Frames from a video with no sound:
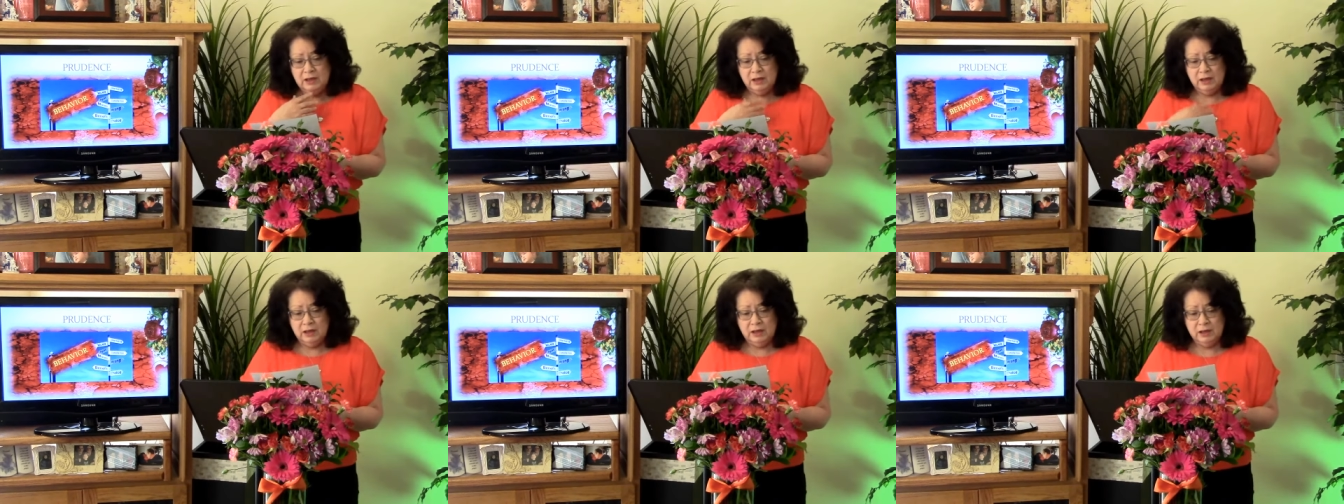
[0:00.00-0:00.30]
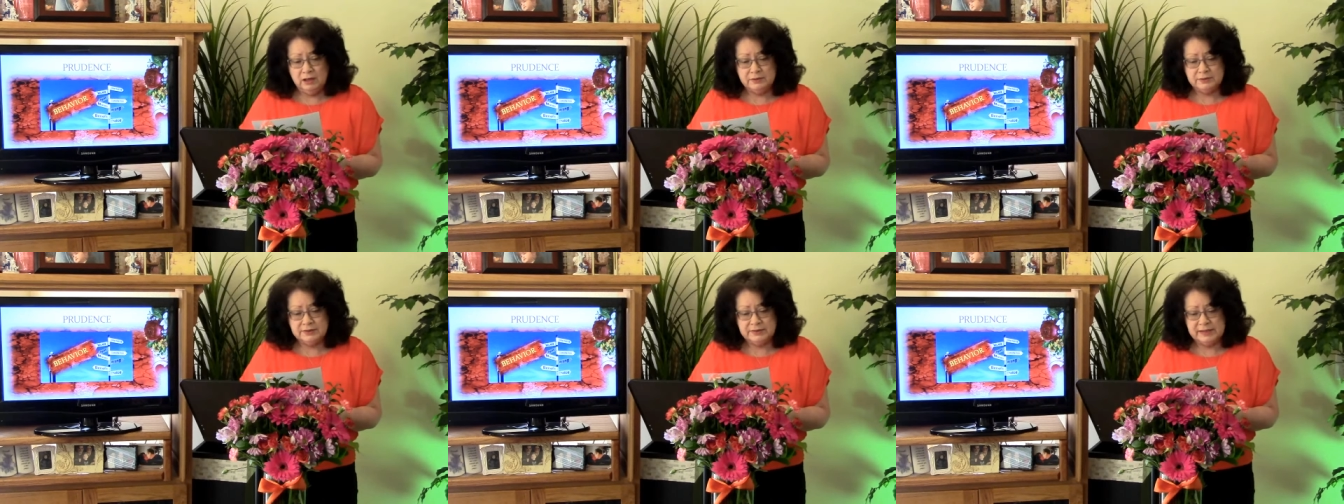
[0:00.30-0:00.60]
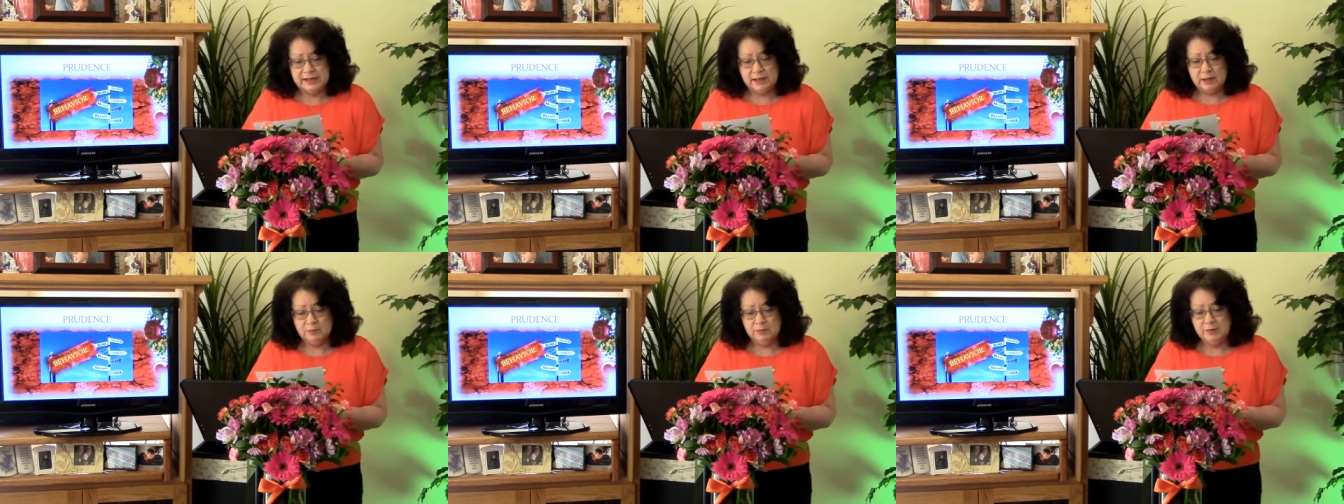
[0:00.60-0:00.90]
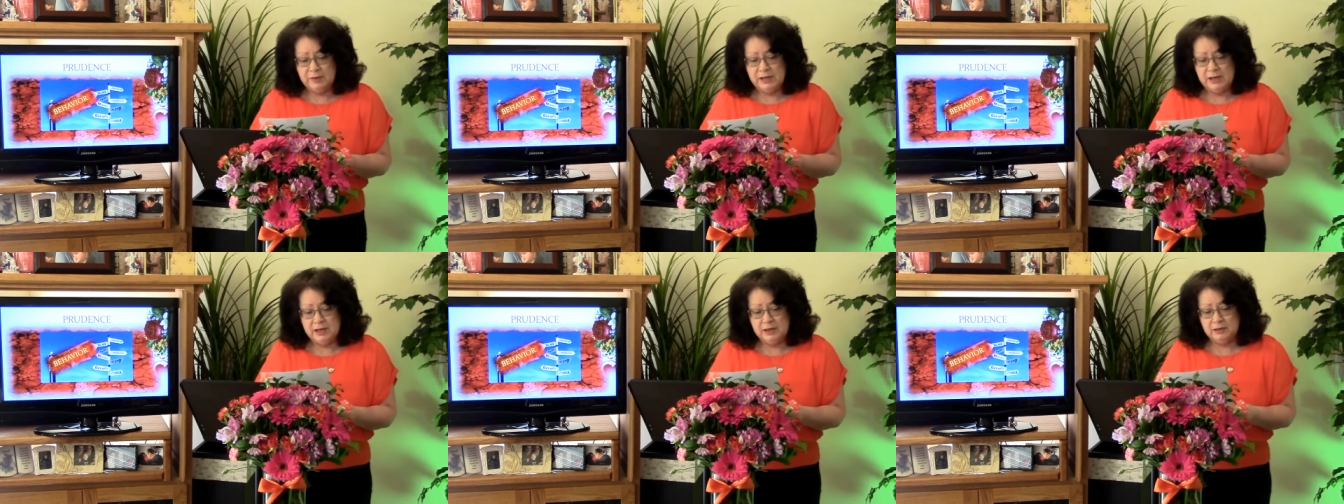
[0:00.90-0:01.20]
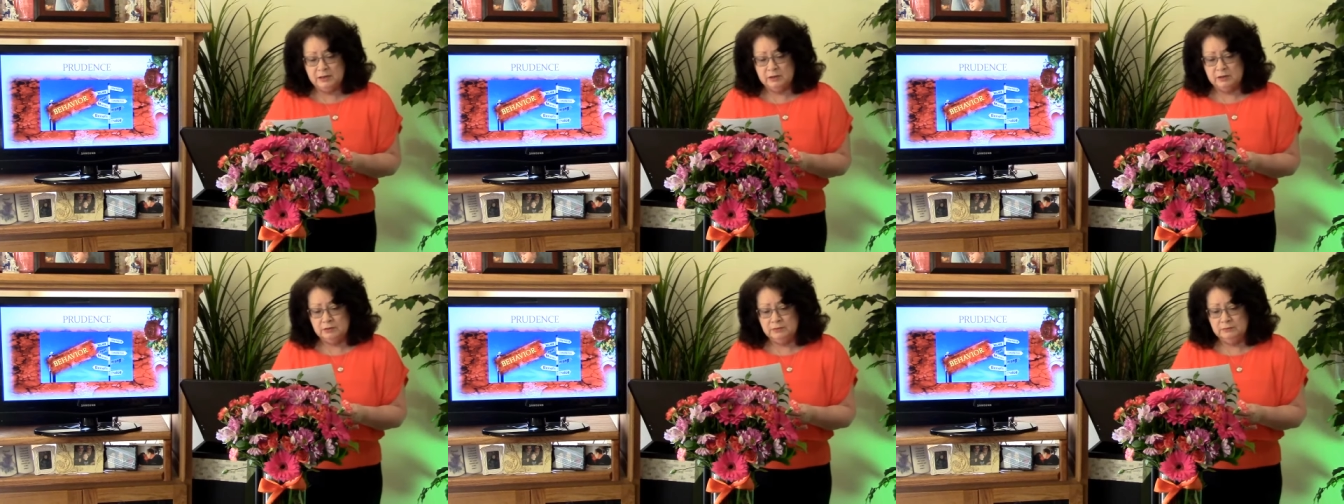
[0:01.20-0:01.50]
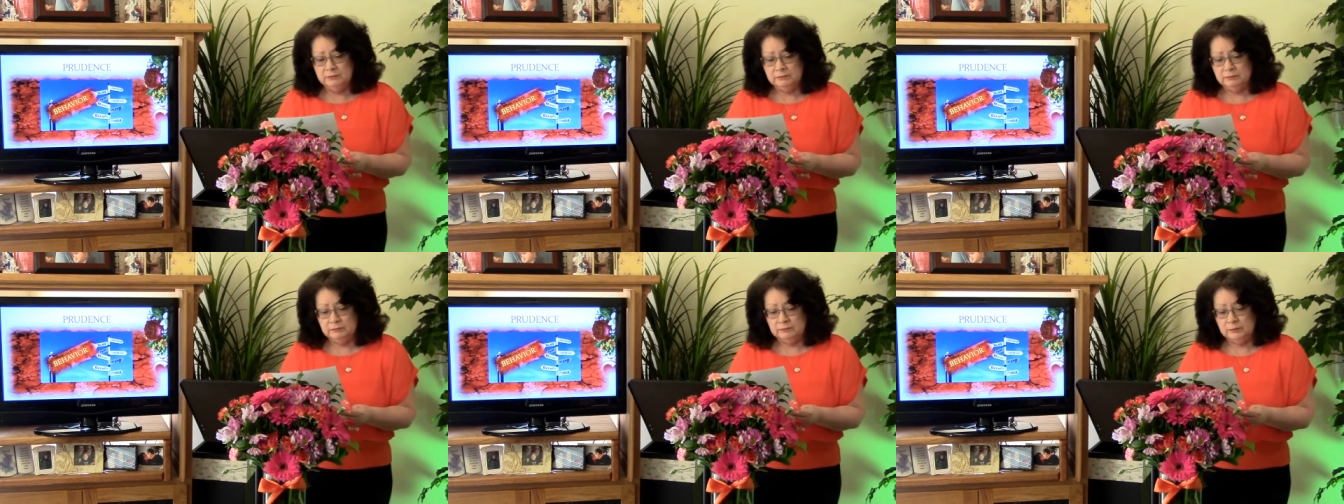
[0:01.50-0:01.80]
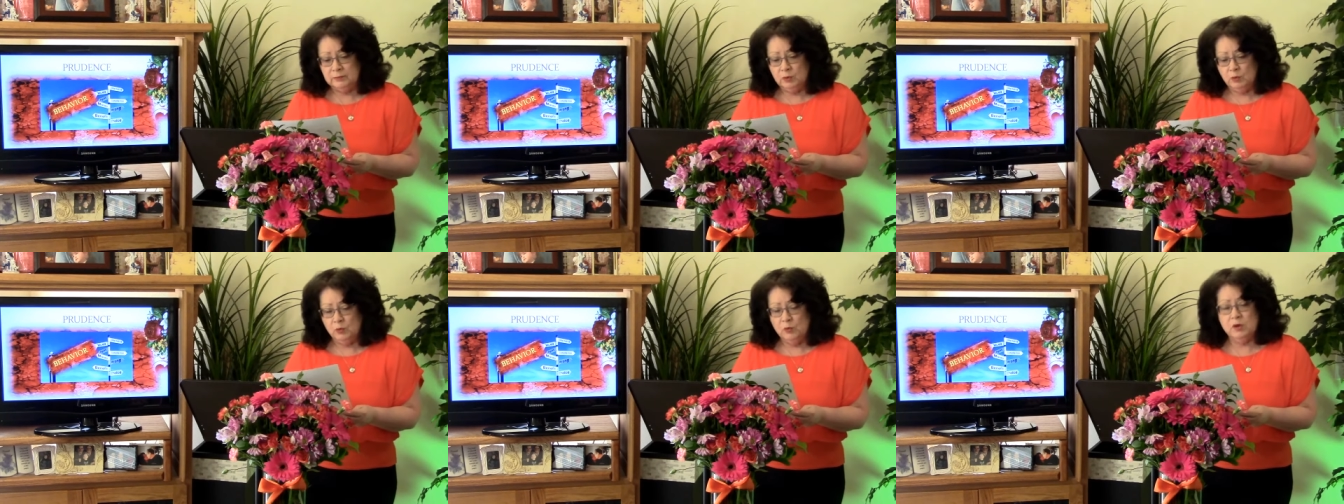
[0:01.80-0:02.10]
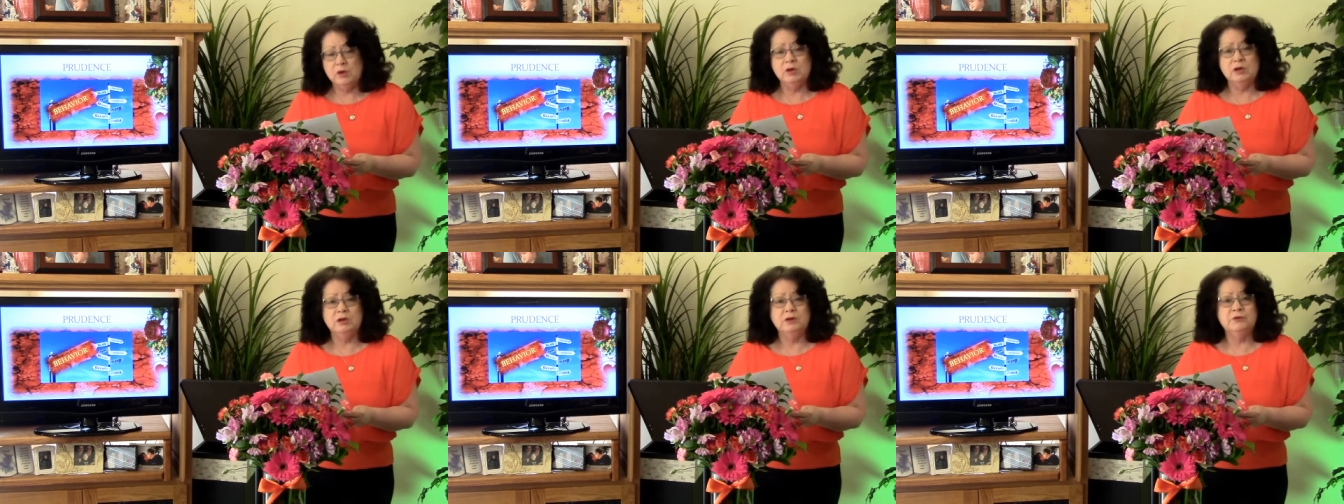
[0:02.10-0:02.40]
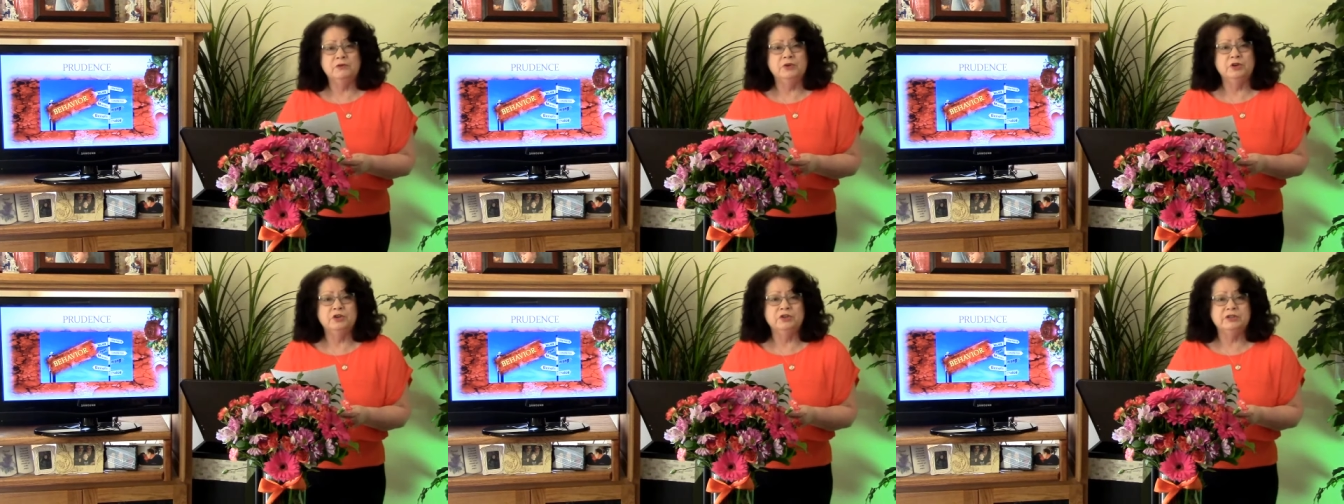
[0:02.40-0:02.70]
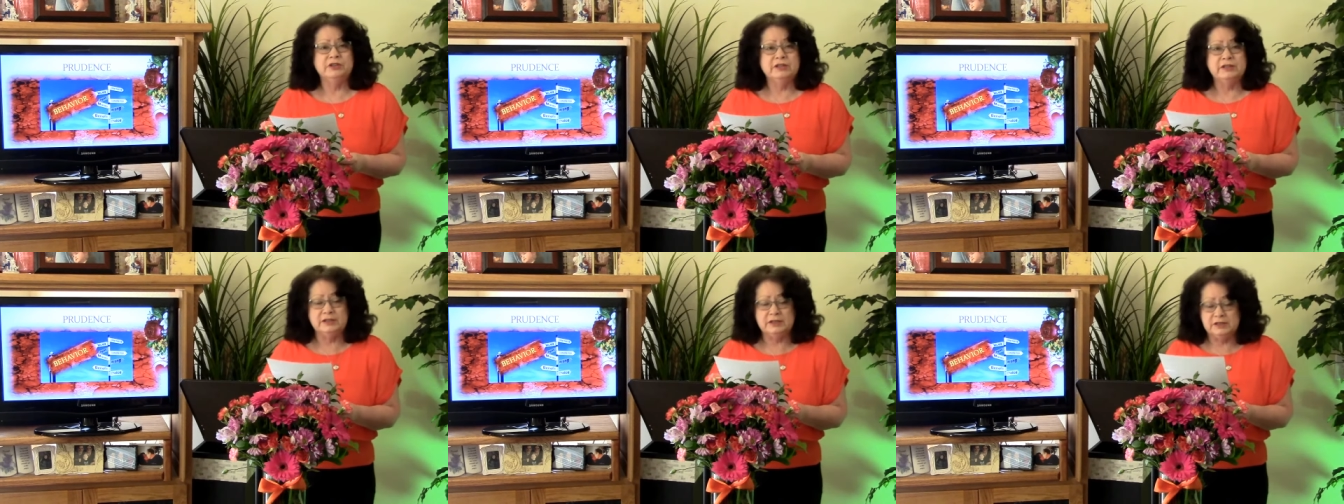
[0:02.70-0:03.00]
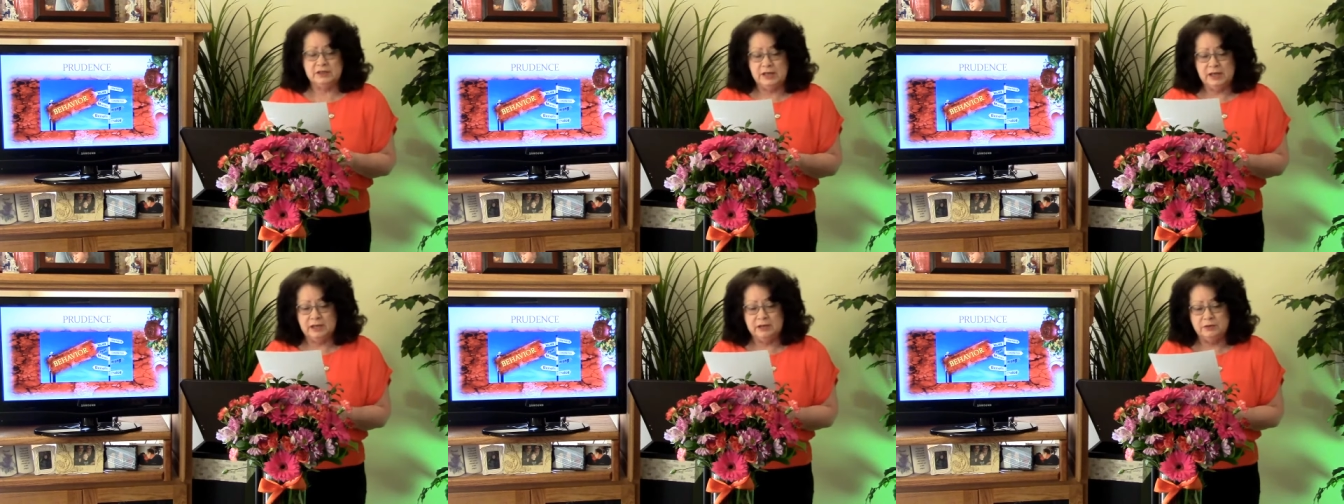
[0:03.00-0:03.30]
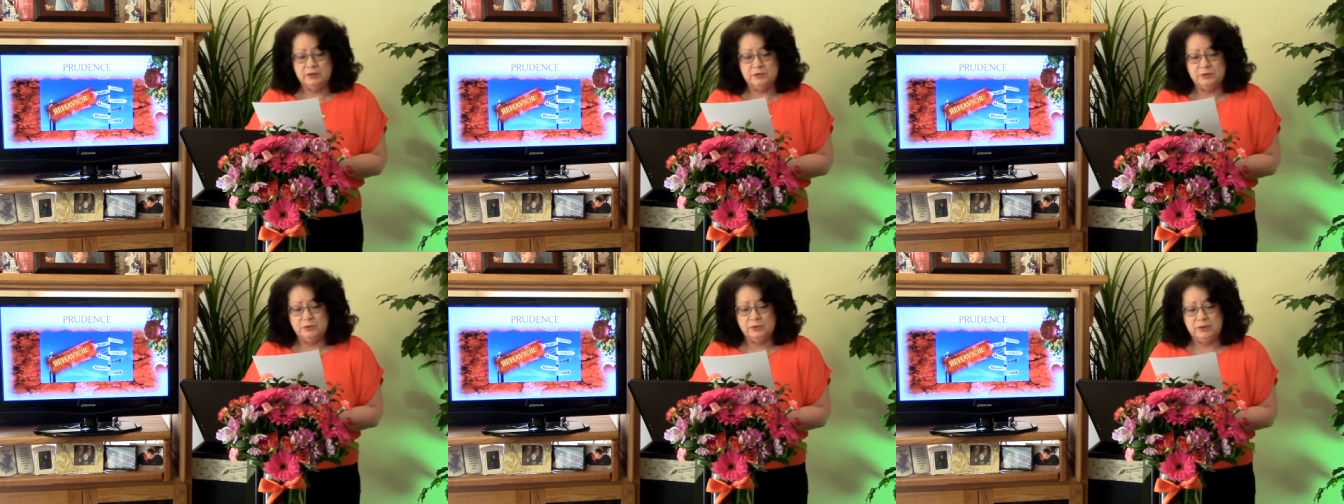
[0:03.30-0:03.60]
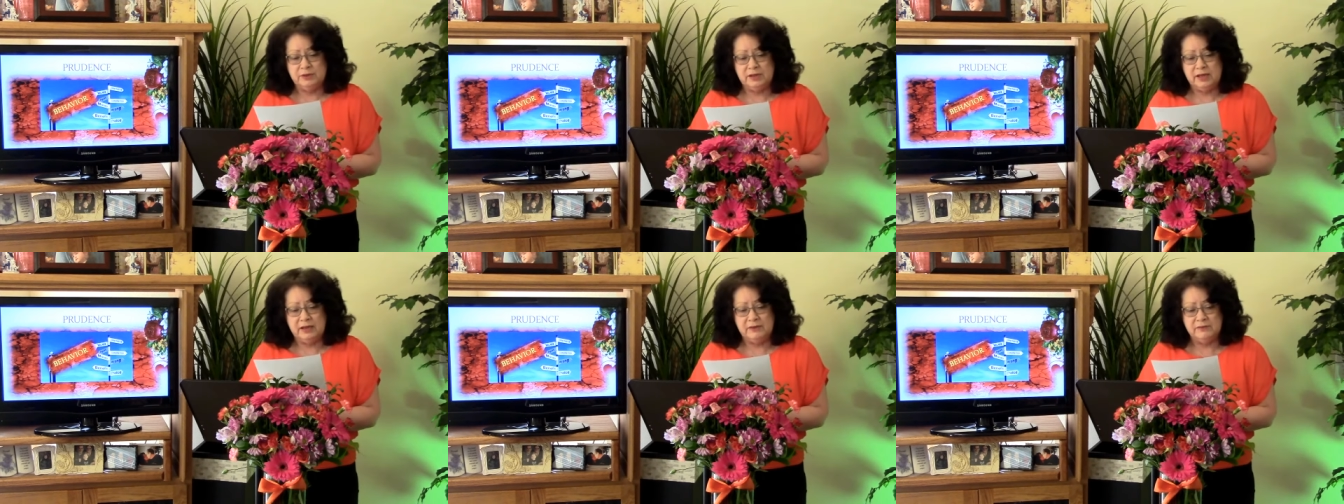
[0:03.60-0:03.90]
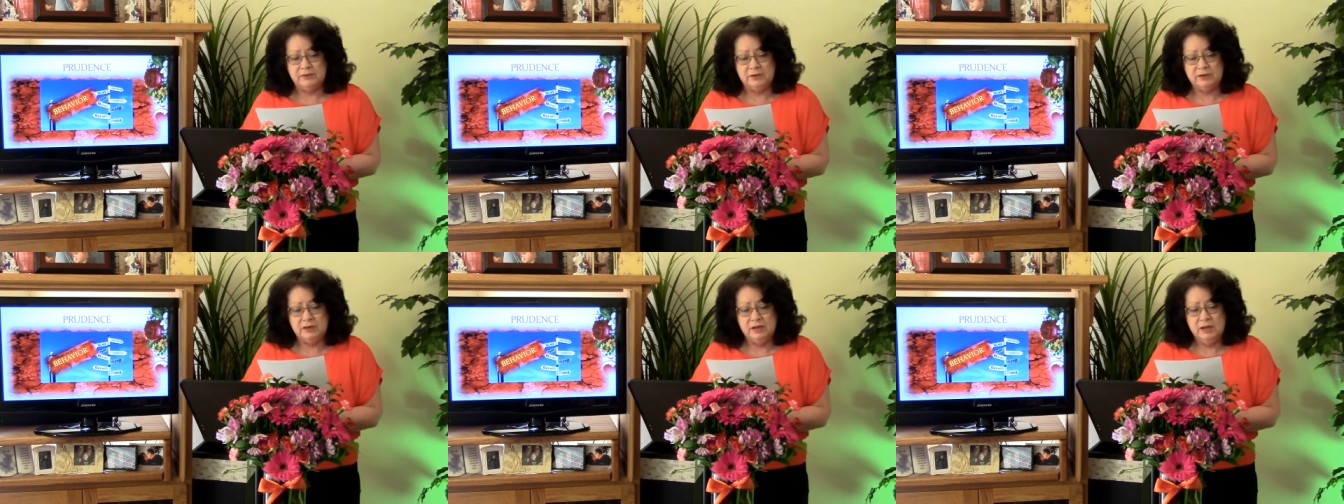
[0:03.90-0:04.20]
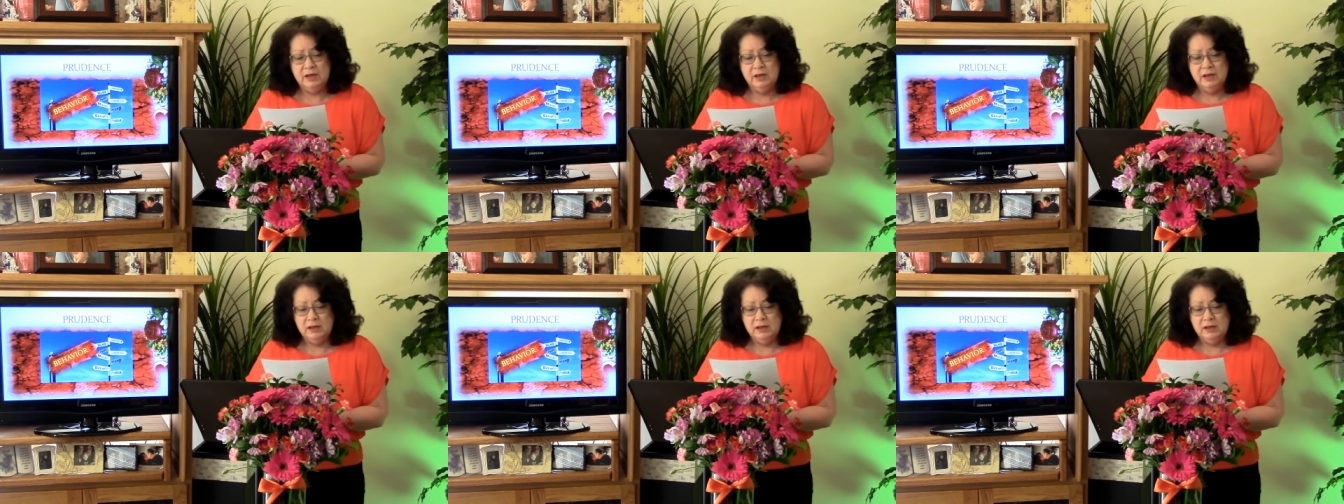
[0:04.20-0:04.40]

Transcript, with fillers: Uh, Second Peter 1 verses 10 through 11